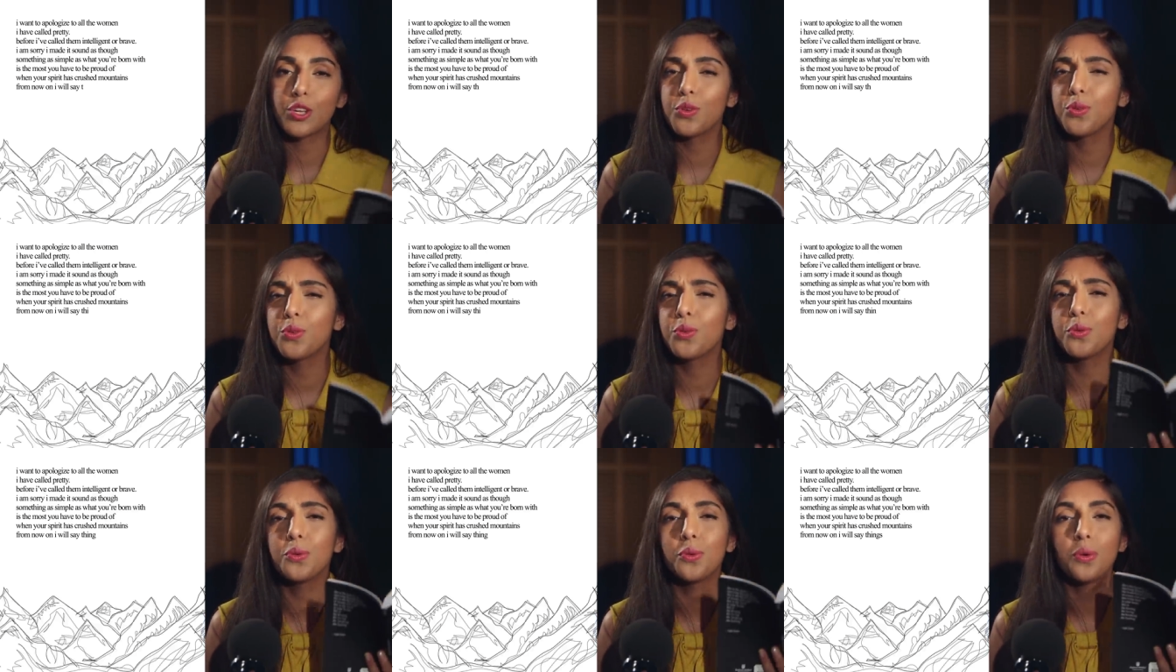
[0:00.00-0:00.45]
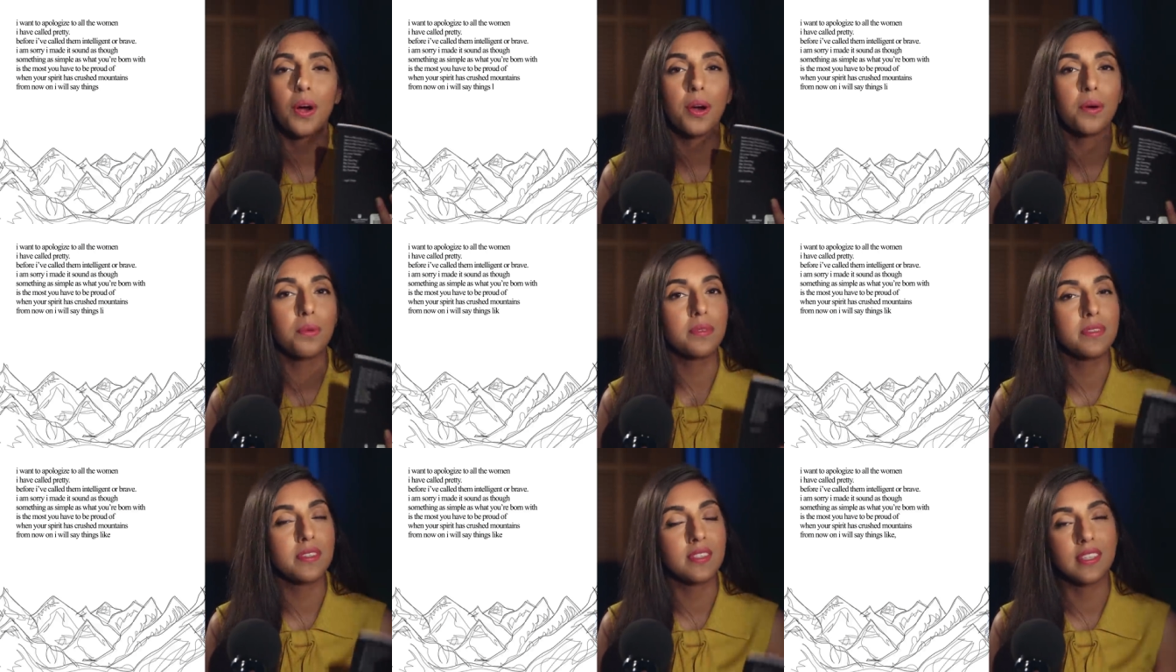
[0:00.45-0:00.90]
you
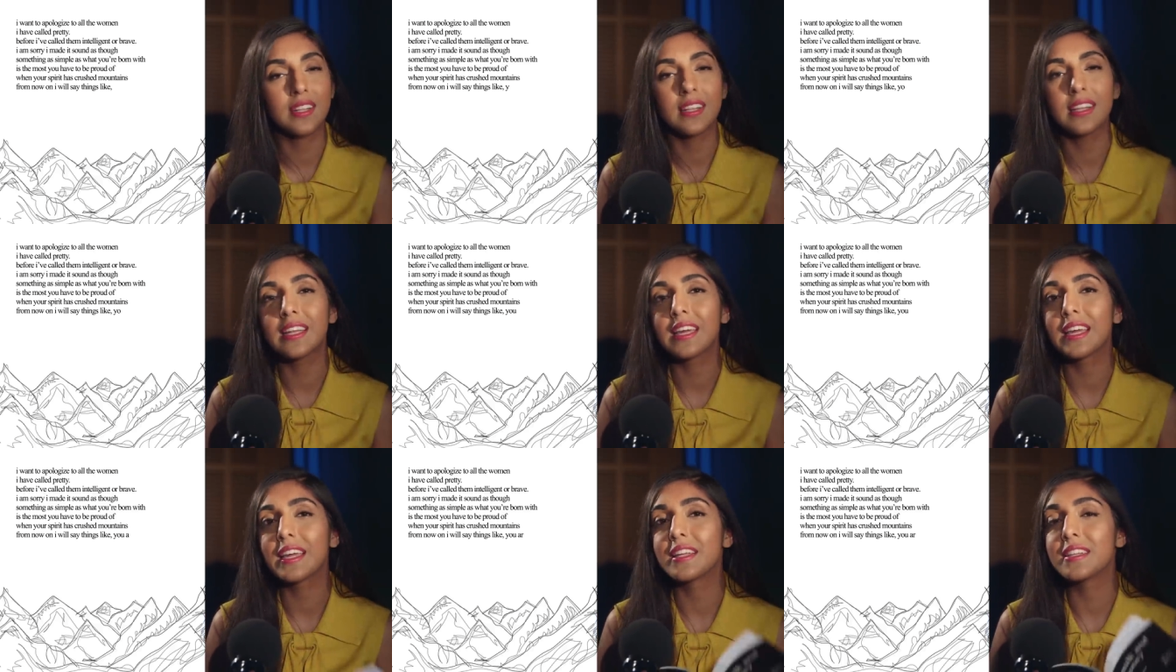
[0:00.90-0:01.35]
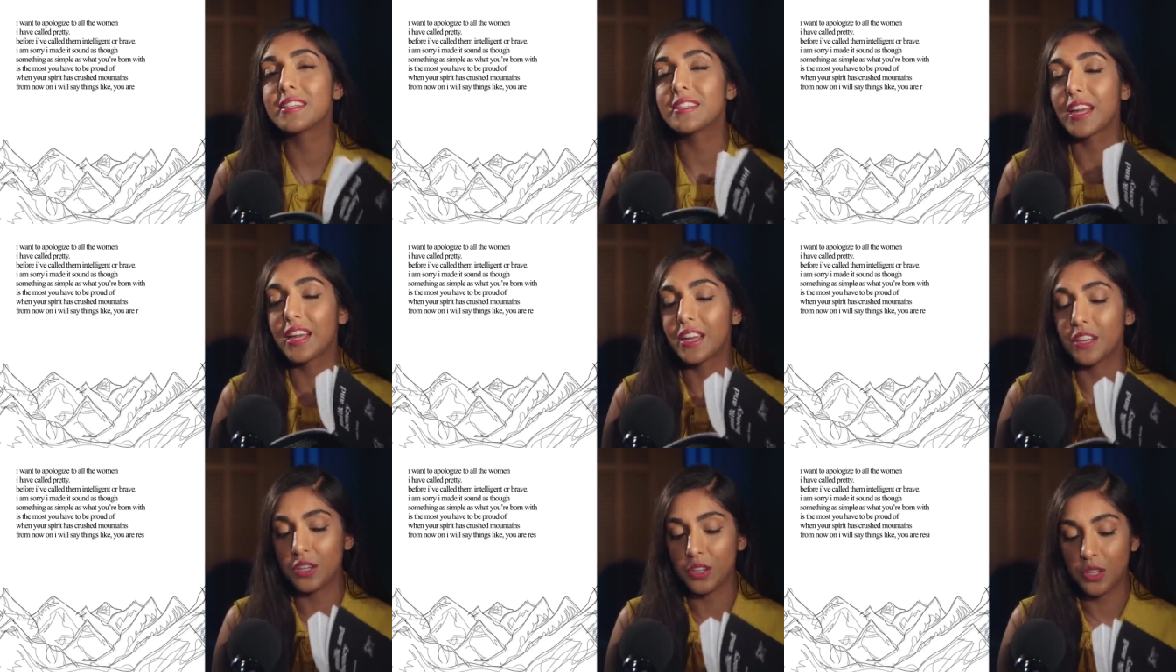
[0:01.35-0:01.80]
are resilient
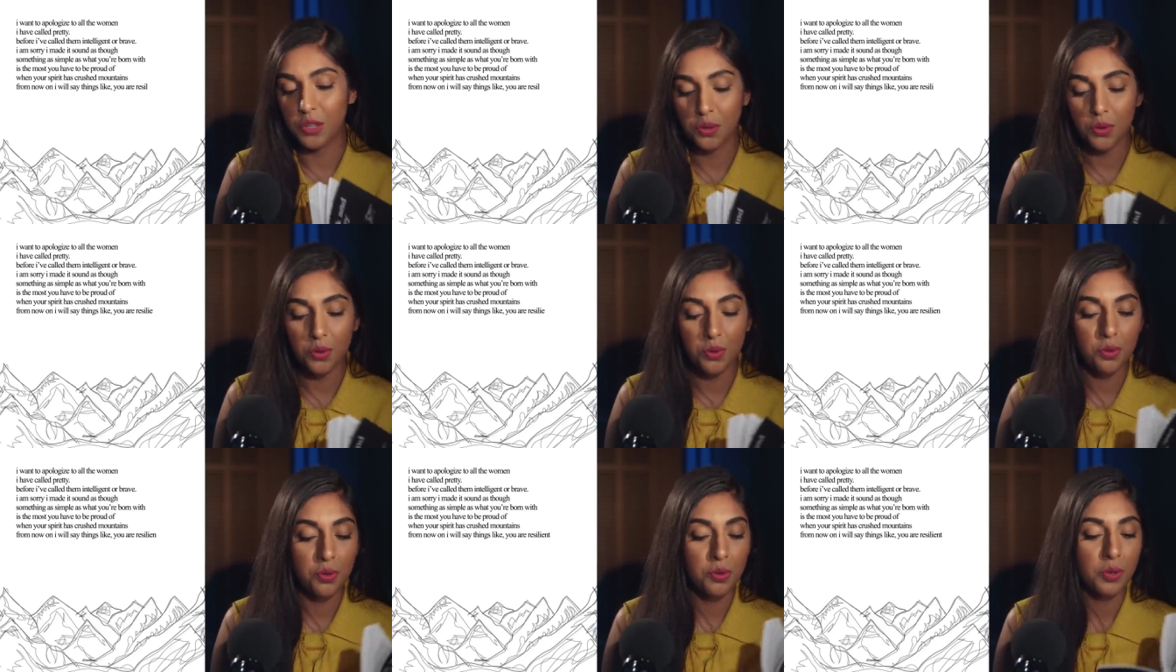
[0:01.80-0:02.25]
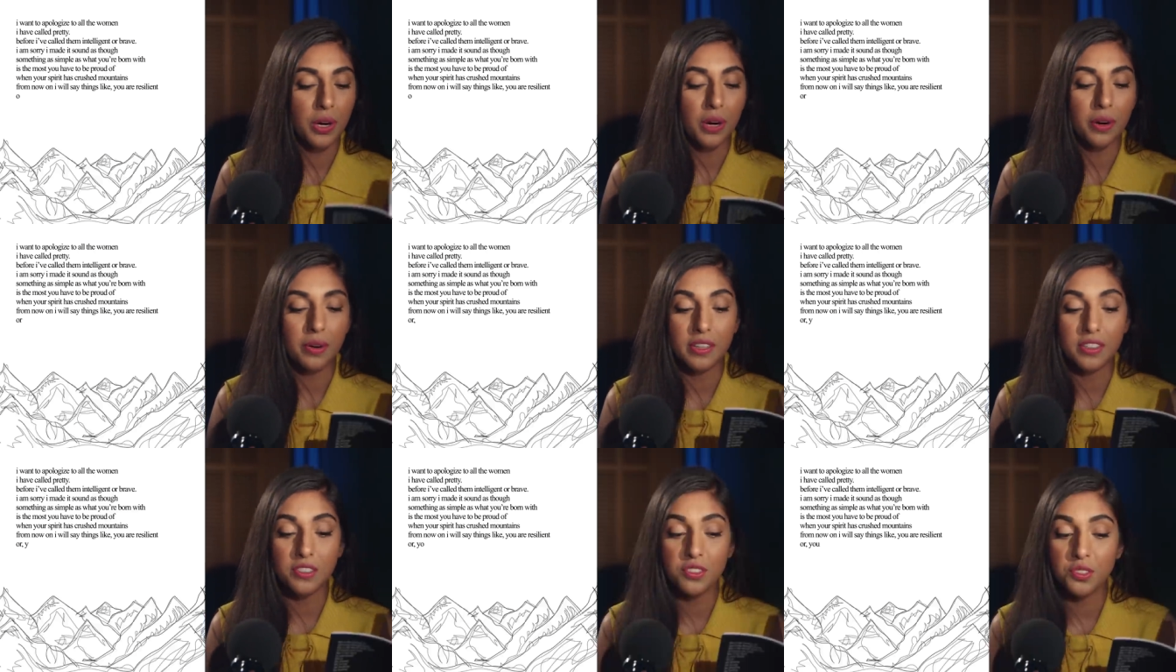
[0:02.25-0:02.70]
and you
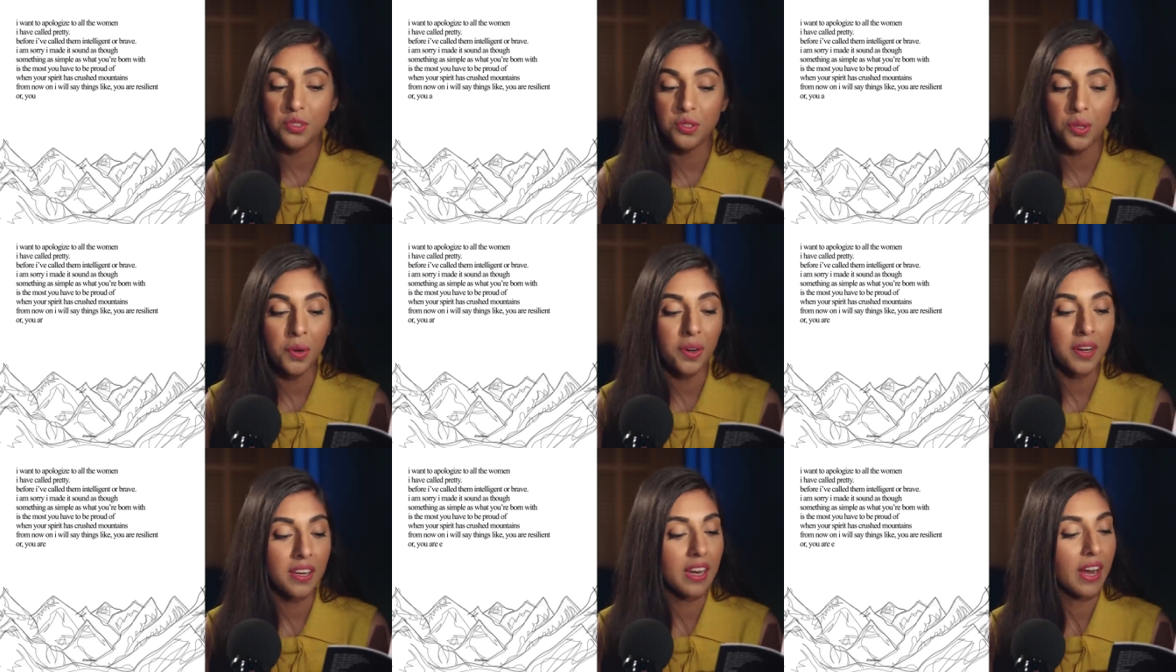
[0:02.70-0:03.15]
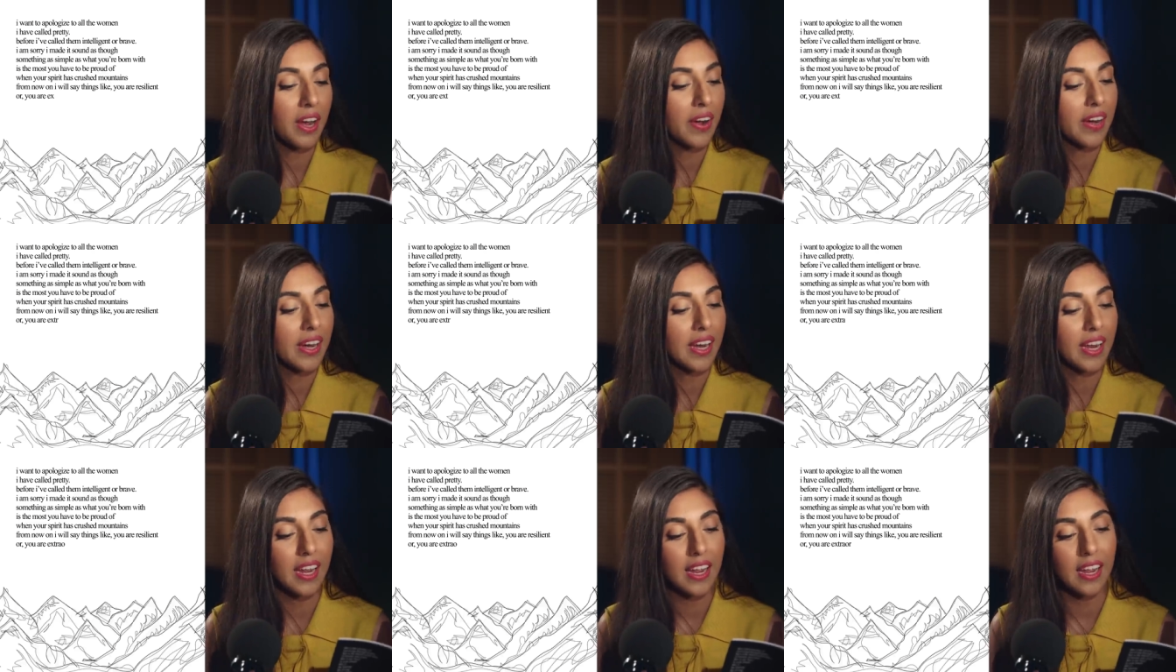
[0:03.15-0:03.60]
are
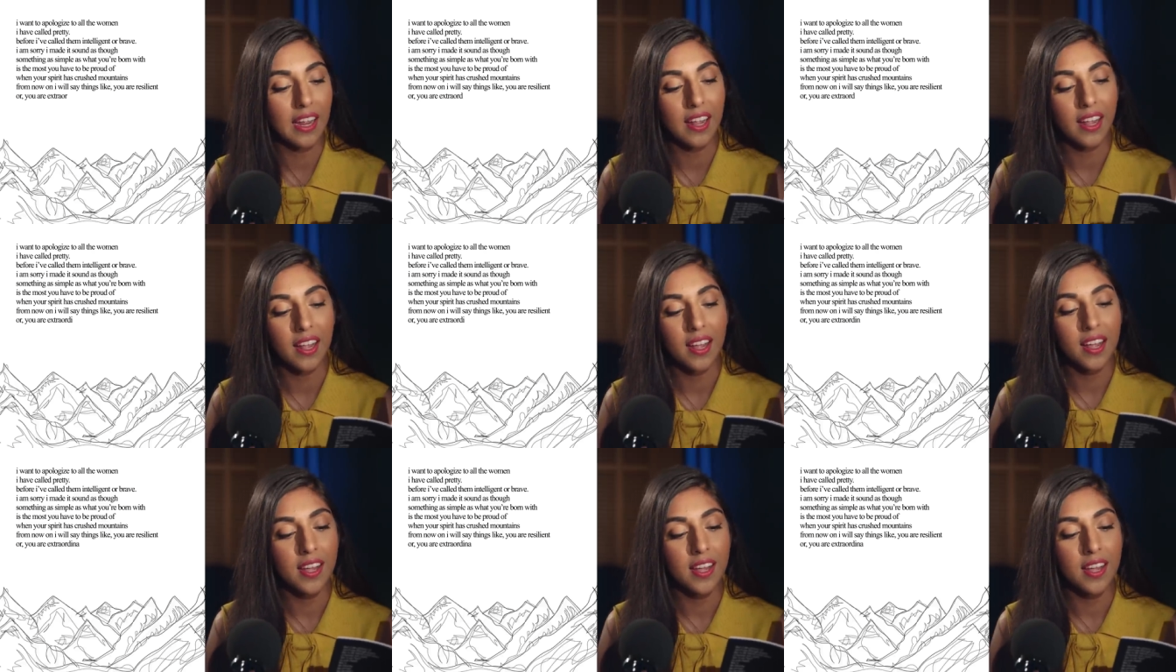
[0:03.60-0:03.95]
extraordinary.